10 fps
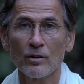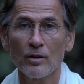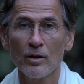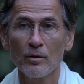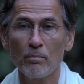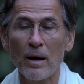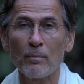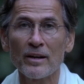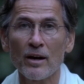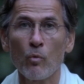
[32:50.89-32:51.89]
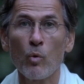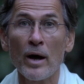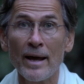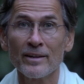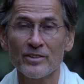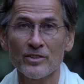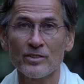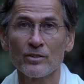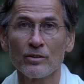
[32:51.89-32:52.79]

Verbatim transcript: uh, public awareness